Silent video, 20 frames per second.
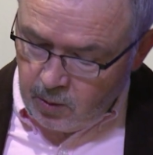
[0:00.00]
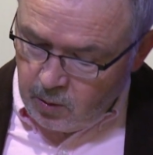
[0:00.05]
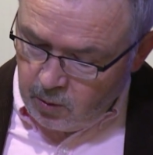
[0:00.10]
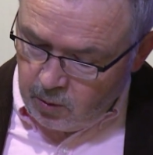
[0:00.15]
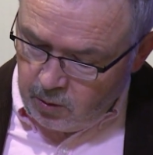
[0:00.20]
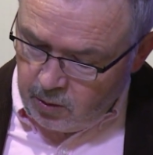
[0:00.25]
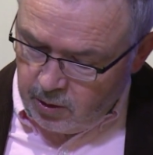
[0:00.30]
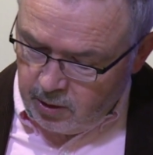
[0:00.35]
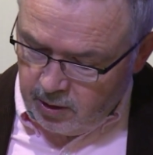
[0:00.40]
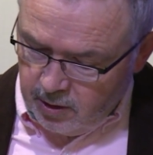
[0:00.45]

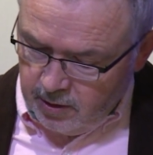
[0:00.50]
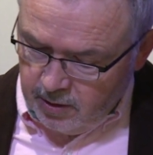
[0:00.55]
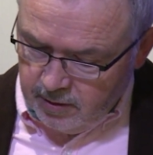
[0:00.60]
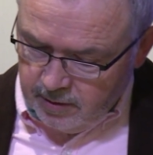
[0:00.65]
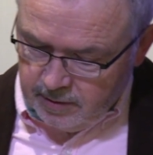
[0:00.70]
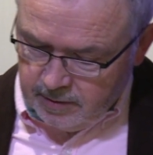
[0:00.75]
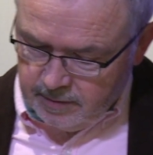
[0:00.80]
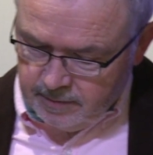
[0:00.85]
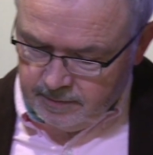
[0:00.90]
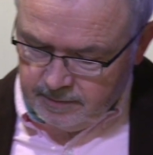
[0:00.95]
Or
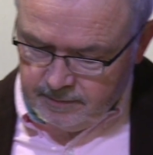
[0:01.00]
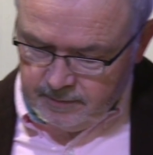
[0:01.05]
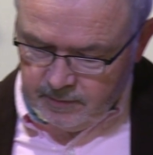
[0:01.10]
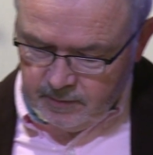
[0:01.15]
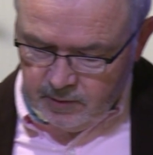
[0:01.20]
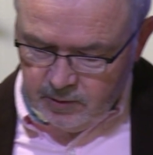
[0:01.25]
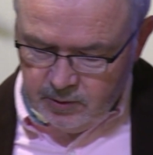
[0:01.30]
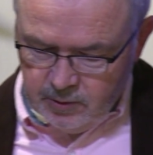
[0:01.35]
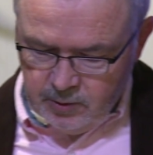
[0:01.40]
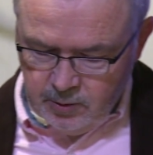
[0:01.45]

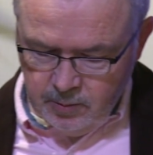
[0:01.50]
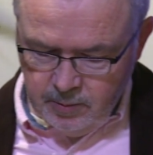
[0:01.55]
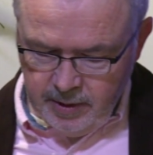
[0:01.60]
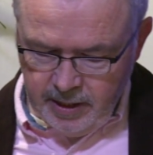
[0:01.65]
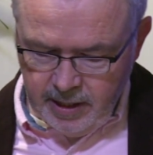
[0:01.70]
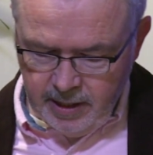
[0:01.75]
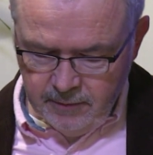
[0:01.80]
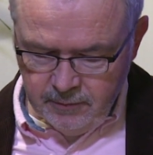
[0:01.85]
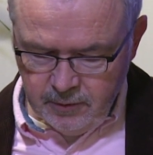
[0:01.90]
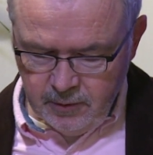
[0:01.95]
do
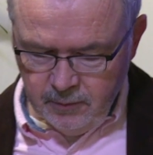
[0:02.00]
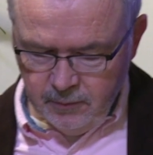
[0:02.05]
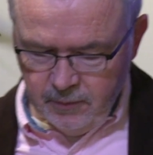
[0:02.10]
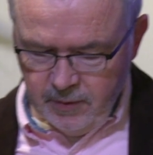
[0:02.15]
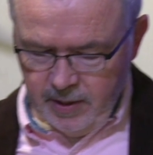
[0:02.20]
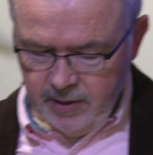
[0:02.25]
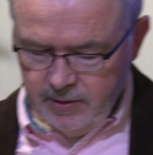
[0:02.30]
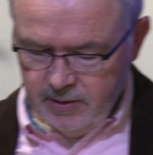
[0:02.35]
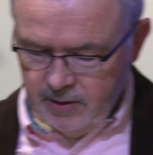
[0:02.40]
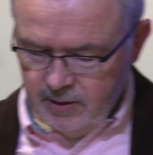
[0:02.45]
we have to
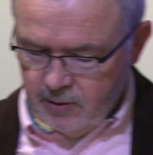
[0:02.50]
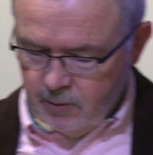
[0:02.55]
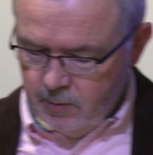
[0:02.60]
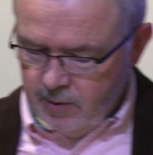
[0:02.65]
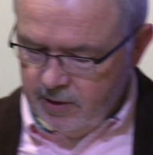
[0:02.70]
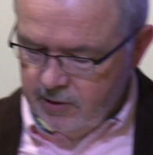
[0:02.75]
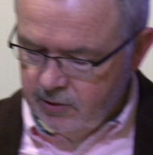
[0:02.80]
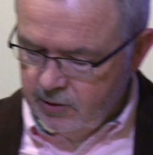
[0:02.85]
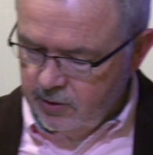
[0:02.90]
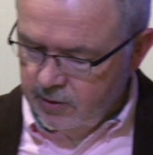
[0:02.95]
face the
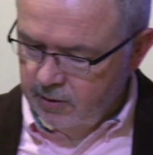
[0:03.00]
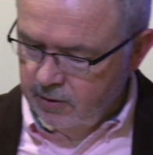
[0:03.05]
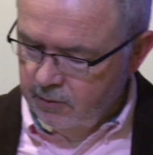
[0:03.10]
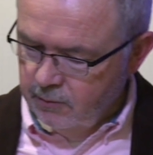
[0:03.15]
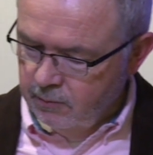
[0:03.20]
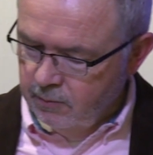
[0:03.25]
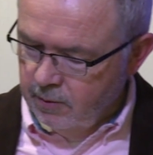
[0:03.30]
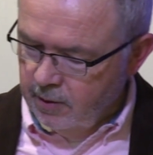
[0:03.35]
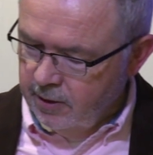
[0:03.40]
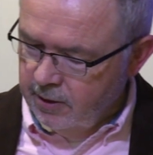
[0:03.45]
question
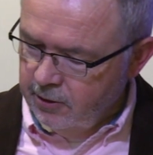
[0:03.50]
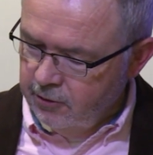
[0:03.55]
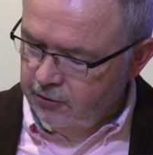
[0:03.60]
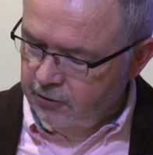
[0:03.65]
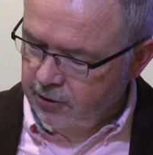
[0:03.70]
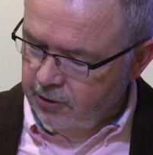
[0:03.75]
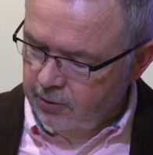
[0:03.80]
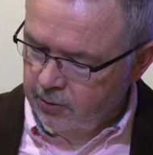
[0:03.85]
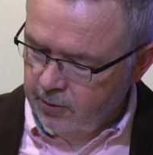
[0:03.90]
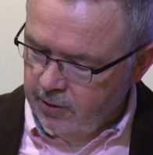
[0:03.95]
of
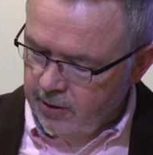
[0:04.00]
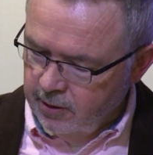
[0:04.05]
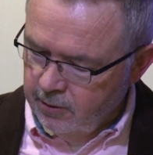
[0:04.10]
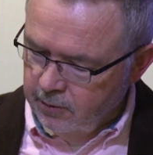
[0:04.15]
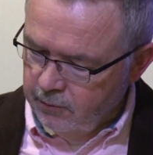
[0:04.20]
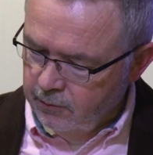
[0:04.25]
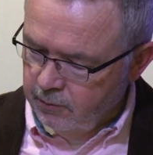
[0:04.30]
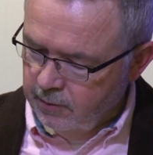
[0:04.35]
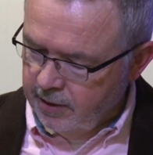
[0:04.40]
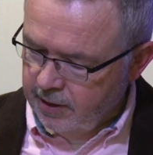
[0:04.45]
religion all
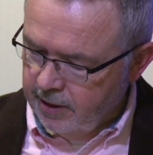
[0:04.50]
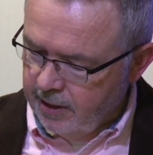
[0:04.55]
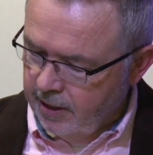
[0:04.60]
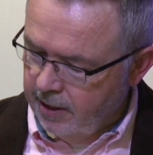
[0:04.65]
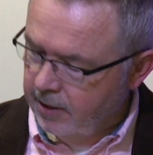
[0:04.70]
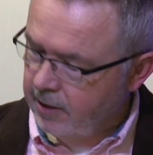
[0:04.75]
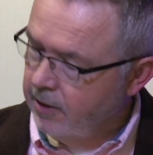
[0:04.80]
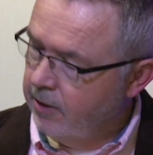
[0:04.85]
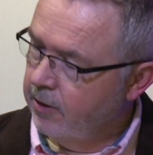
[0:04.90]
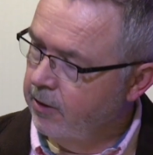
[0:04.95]
over
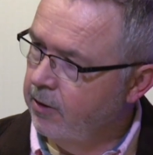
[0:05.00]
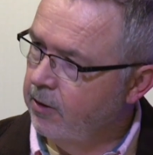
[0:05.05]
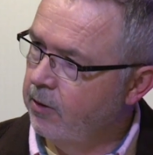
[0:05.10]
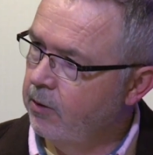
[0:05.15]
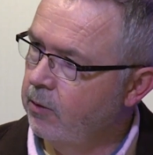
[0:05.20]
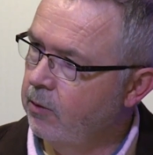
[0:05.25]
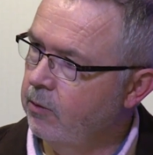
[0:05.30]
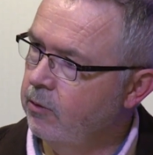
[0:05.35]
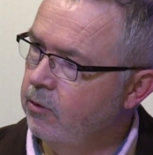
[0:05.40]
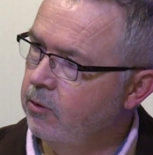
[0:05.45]
again on a
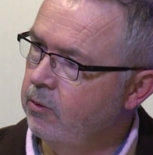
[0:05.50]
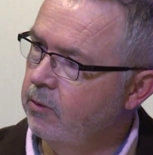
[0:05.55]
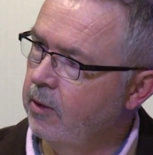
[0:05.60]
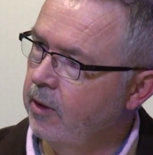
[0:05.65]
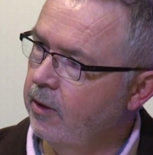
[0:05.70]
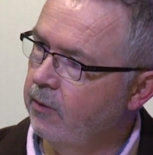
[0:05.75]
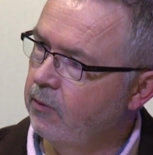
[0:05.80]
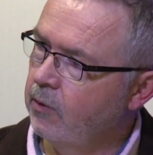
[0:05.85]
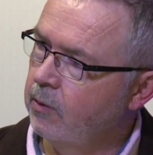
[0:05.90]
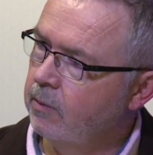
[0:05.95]
whole new
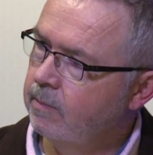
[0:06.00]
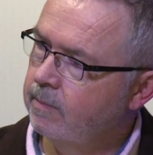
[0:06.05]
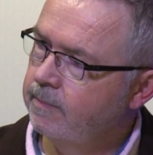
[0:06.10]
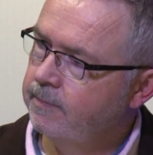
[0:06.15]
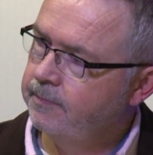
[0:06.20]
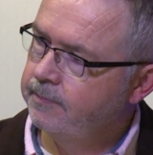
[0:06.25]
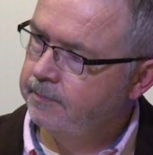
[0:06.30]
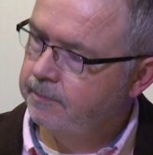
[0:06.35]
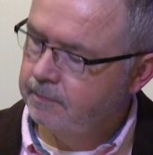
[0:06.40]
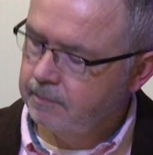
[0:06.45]
level?
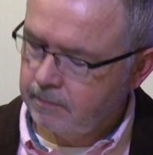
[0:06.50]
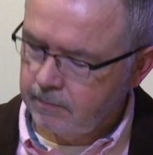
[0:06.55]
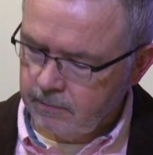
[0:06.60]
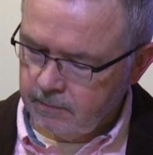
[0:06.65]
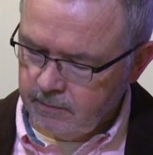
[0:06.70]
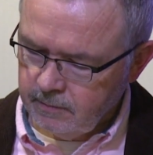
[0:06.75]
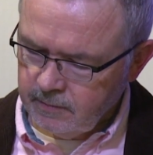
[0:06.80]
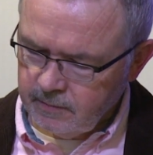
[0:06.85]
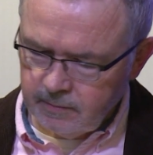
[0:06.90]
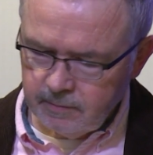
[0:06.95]

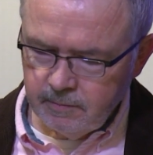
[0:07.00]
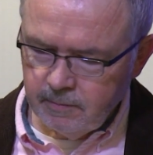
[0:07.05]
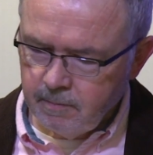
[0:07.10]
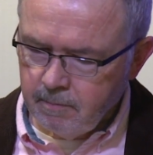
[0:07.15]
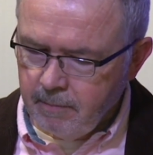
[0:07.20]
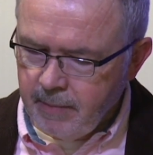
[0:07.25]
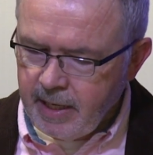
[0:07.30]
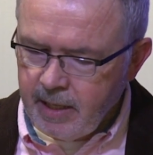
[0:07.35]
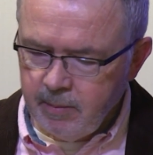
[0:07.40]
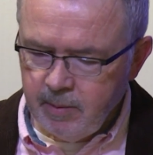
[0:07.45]

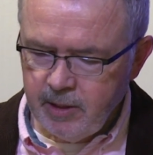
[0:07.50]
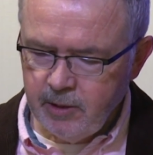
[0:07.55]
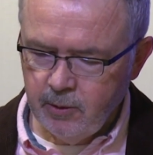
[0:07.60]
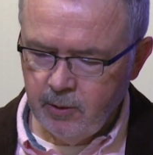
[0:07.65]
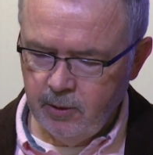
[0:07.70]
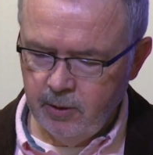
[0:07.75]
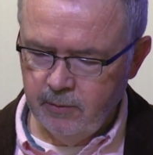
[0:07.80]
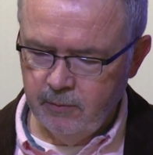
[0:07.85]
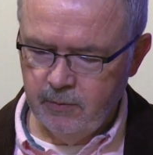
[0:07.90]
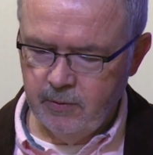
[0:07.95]
Maybe
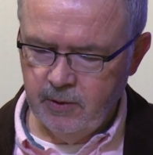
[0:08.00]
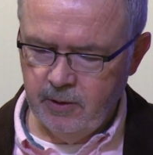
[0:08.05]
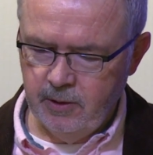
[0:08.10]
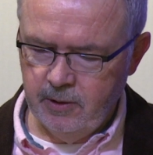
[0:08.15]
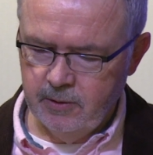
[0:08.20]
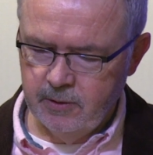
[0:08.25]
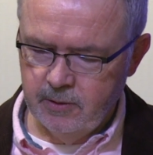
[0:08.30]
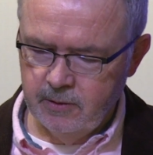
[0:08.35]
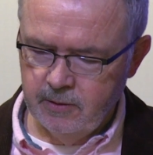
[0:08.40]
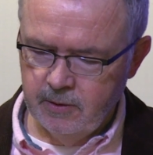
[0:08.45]
all of
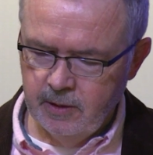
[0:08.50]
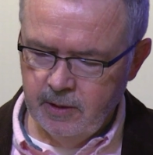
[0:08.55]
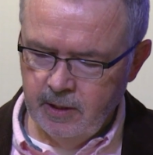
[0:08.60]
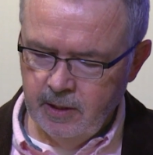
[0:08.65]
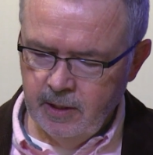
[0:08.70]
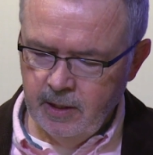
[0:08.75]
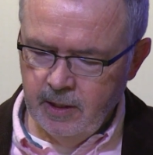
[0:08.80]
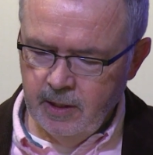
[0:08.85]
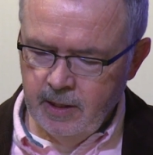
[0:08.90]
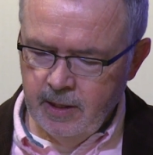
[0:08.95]
these.
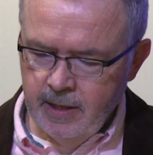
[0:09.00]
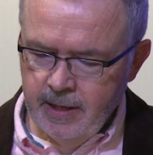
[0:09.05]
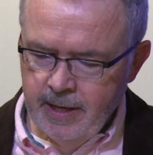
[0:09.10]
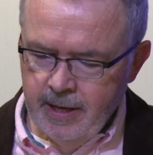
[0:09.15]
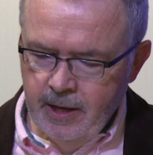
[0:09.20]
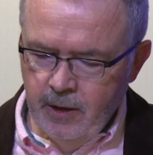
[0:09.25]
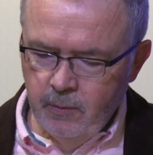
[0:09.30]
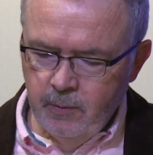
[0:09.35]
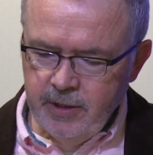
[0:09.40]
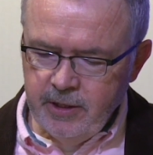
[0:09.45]

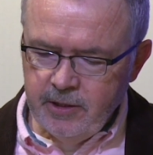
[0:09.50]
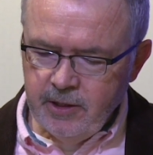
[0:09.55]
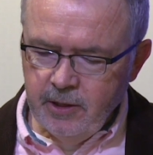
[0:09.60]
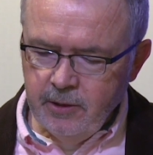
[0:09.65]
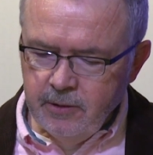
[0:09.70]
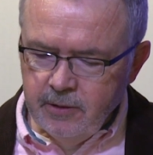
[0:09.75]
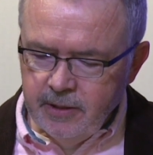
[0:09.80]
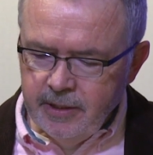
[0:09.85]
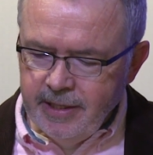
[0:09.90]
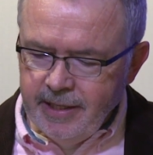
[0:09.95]
We
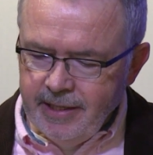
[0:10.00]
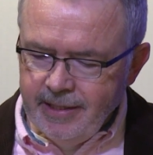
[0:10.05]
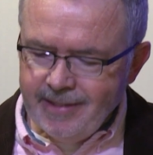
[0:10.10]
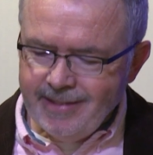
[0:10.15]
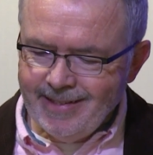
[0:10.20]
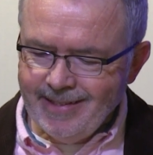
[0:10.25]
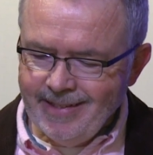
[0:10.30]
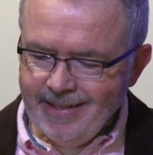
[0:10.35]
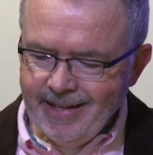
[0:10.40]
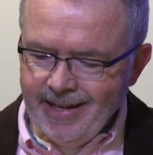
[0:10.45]
don't need
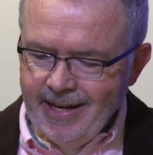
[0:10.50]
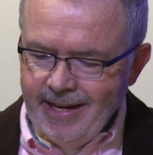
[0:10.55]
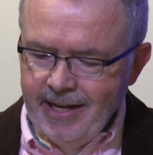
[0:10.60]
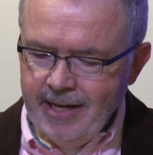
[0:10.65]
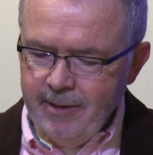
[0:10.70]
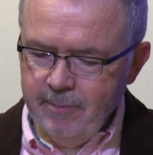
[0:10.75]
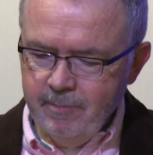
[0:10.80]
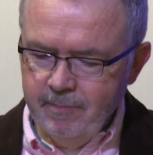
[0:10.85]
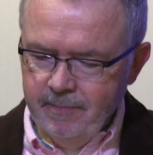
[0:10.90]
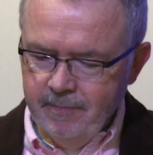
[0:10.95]
to
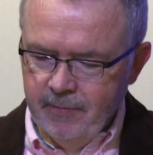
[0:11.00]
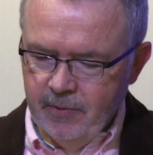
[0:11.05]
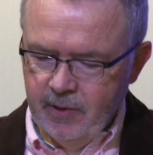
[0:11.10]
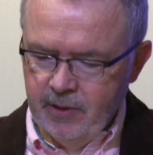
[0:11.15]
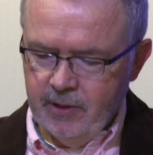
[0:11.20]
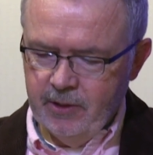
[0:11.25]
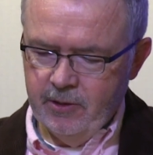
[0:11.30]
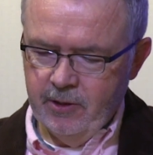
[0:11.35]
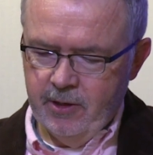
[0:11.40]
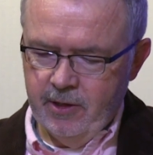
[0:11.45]
name
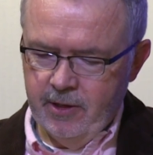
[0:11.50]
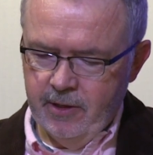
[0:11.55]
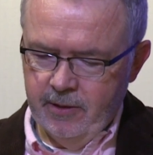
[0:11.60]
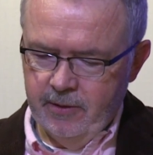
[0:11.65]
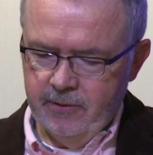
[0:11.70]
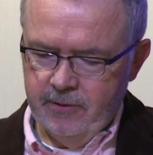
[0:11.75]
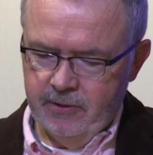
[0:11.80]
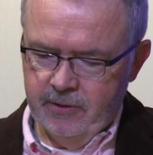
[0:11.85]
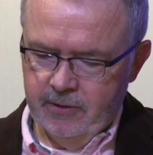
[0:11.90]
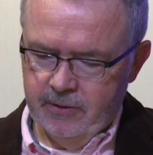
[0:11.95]
the
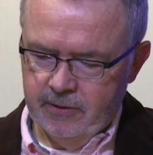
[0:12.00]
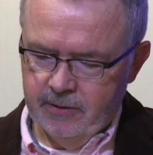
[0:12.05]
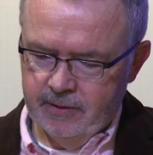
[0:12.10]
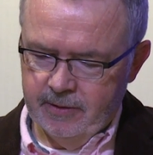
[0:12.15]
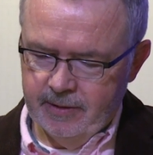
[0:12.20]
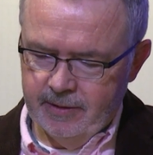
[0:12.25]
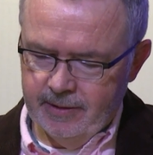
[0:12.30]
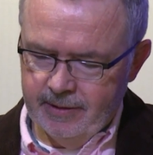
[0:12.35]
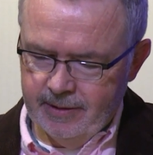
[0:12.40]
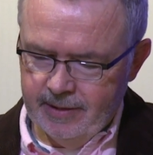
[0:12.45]
gods
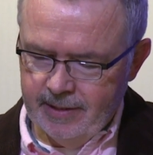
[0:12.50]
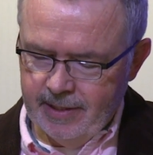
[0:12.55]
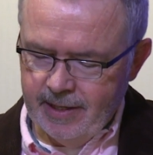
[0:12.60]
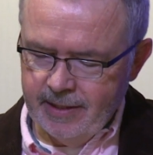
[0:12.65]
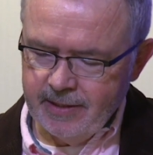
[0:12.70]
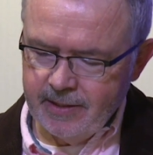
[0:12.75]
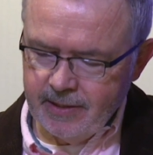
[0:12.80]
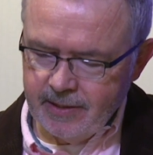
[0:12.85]
as